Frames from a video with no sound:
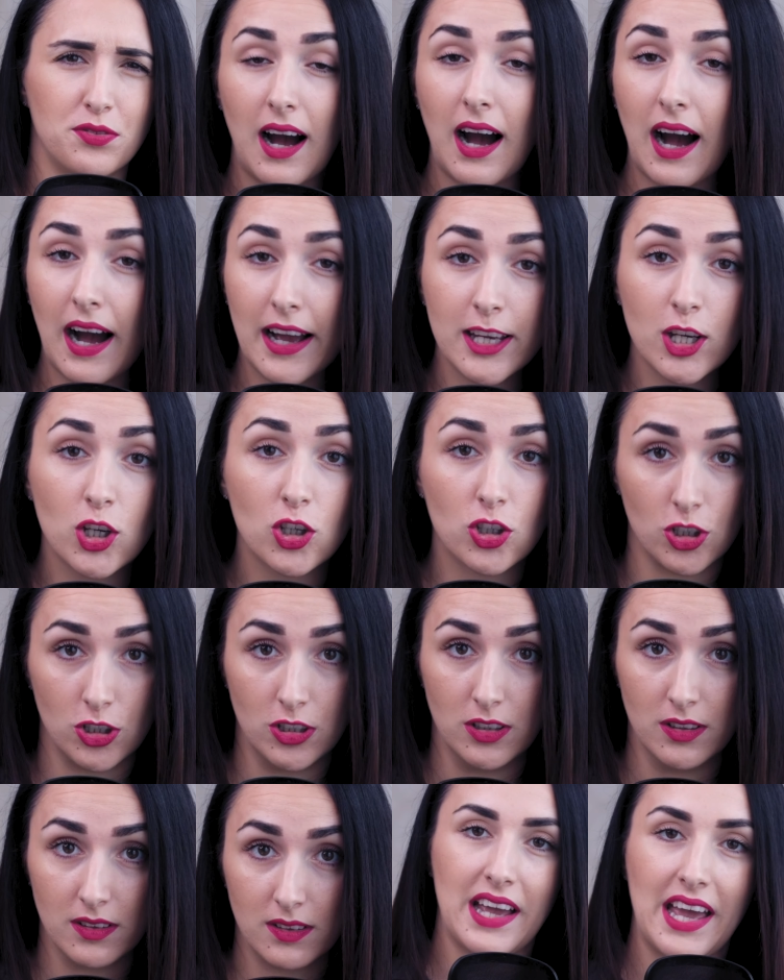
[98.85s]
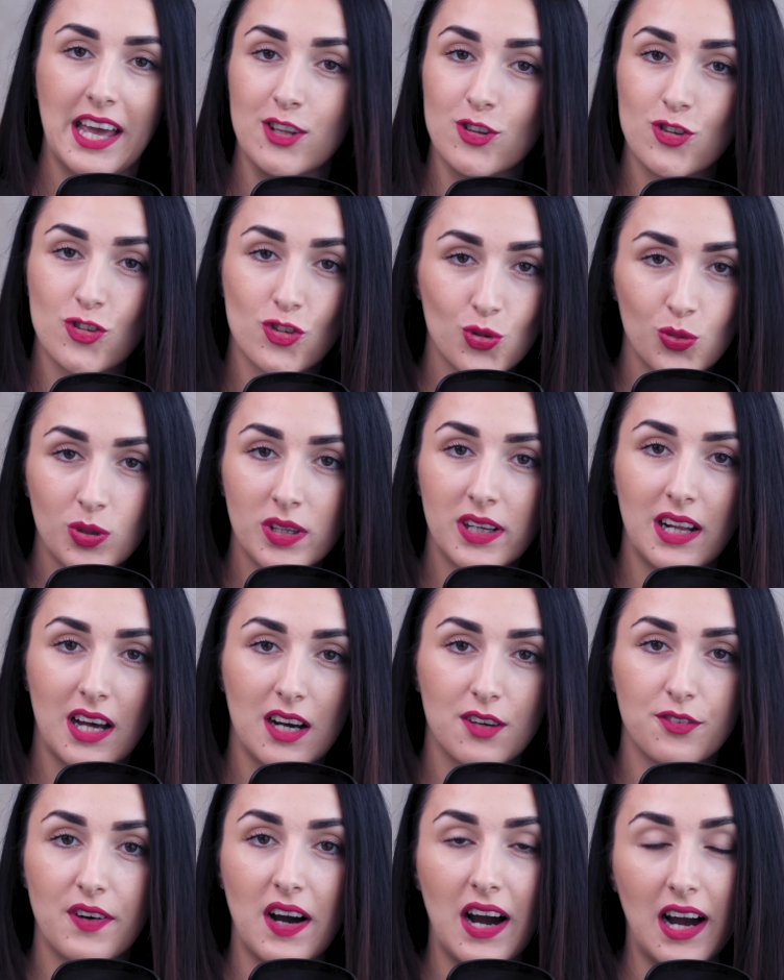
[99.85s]
I couldn't. And soon
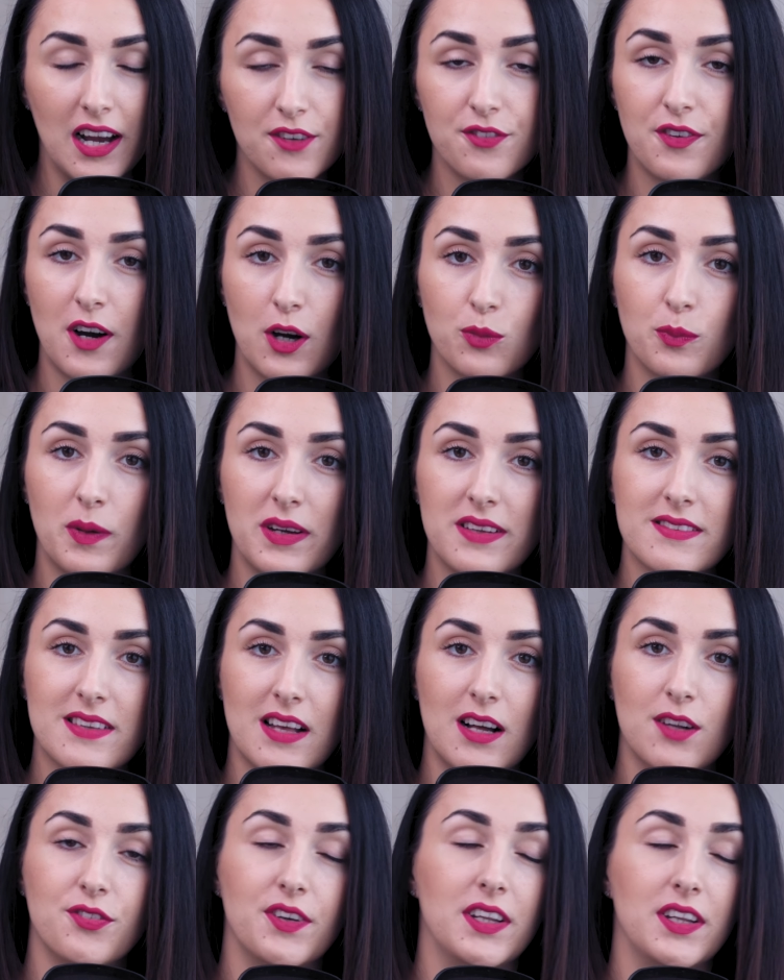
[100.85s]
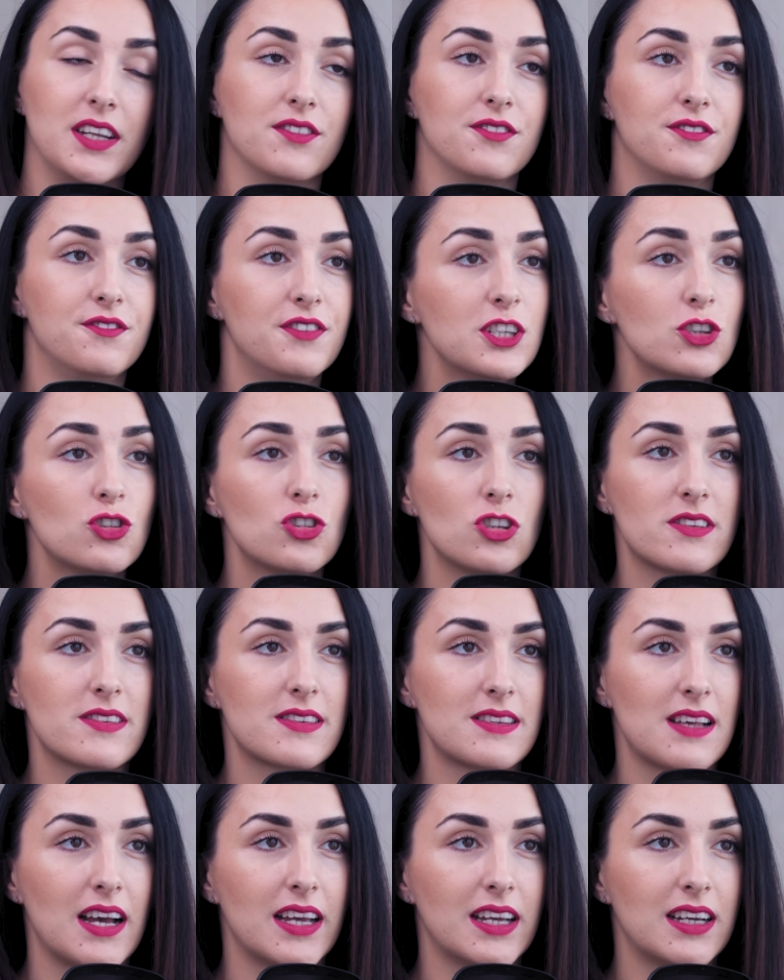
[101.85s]
enough, I found myself in a vicious
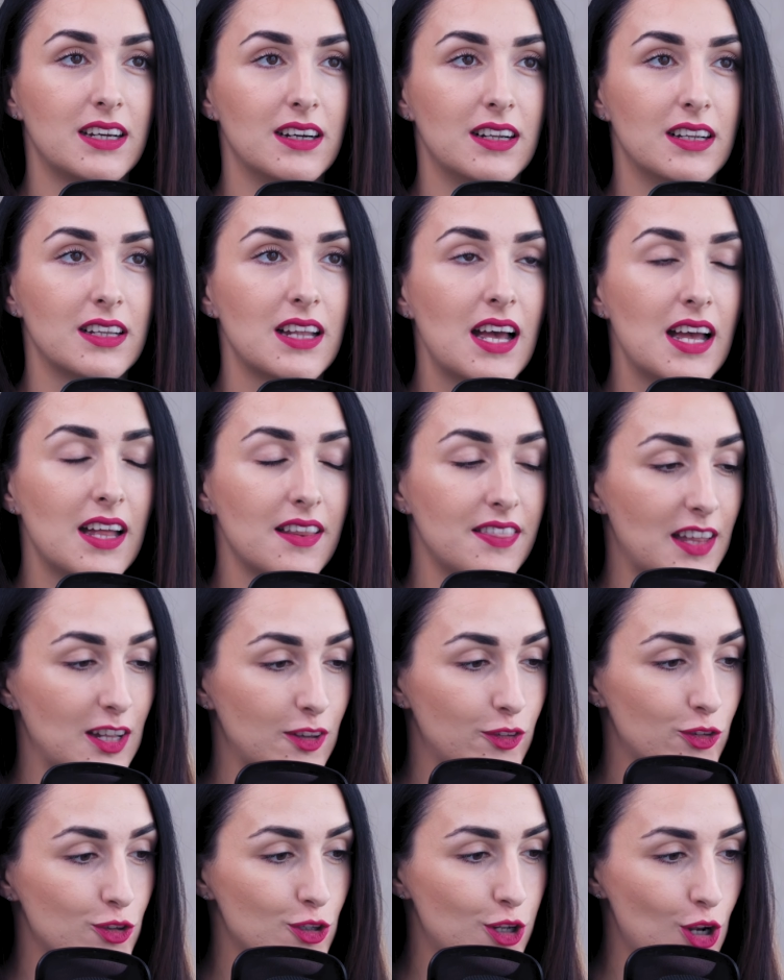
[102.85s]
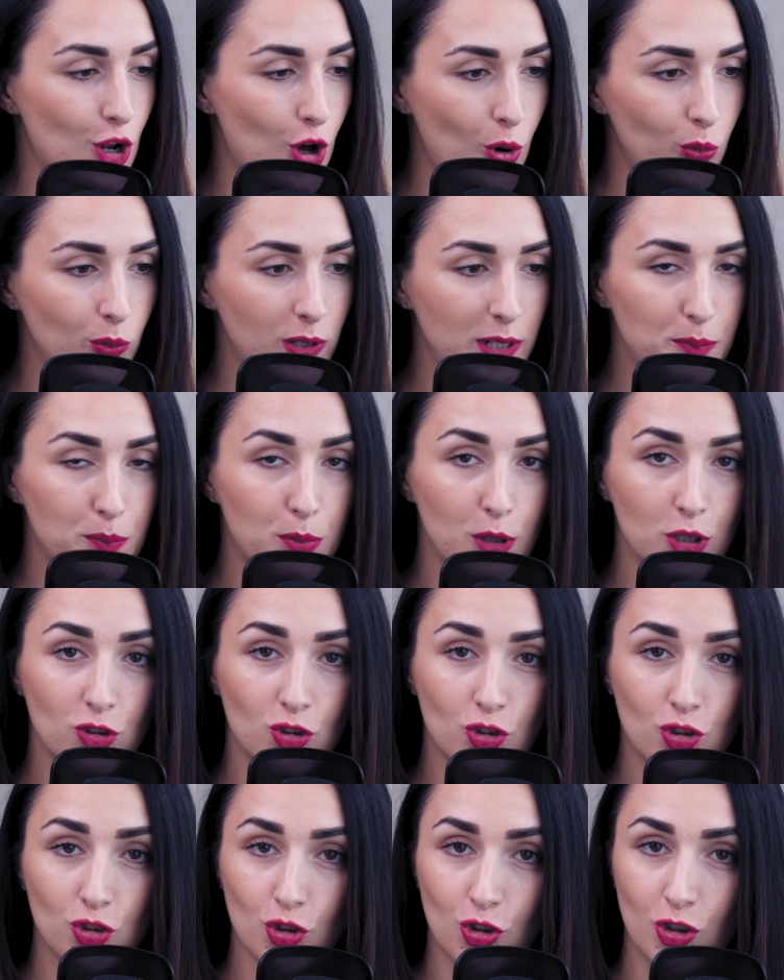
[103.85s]
cycle that slowly but
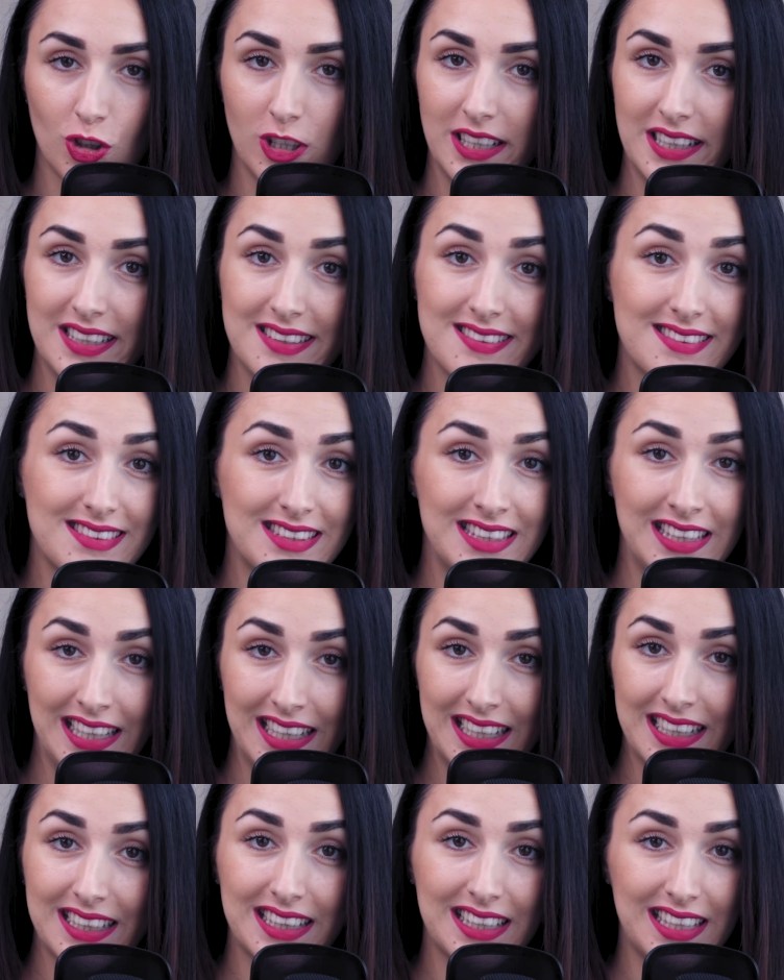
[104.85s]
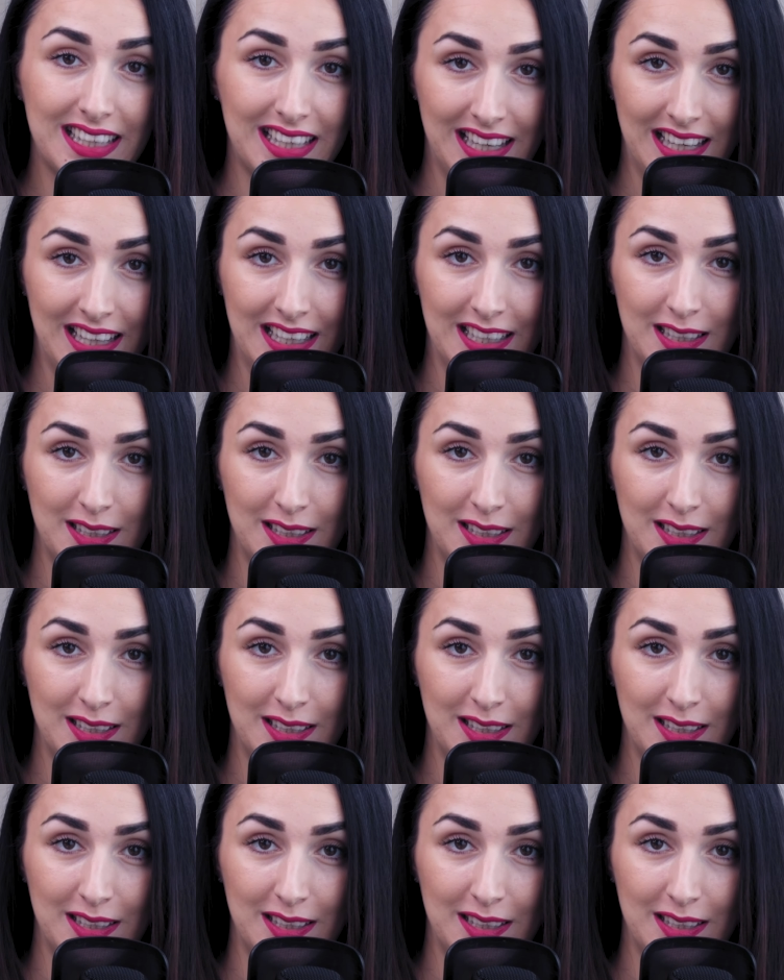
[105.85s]
surely sneaked in.